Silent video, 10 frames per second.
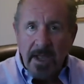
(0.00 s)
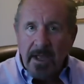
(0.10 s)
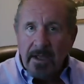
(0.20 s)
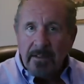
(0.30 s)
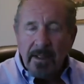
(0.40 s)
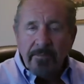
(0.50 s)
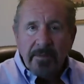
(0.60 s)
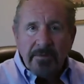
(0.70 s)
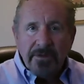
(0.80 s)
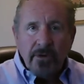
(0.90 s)
let people
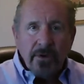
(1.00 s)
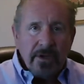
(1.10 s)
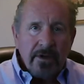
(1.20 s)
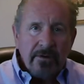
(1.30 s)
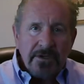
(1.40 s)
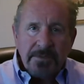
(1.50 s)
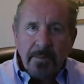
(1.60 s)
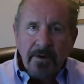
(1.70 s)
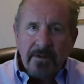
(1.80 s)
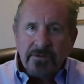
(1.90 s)
know what your
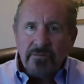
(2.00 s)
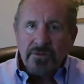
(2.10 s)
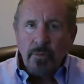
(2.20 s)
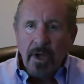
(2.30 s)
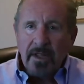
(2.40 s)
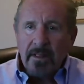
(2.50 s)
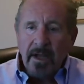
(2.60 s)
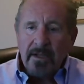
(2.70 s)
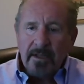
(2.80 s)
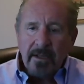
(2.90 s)
experience was like.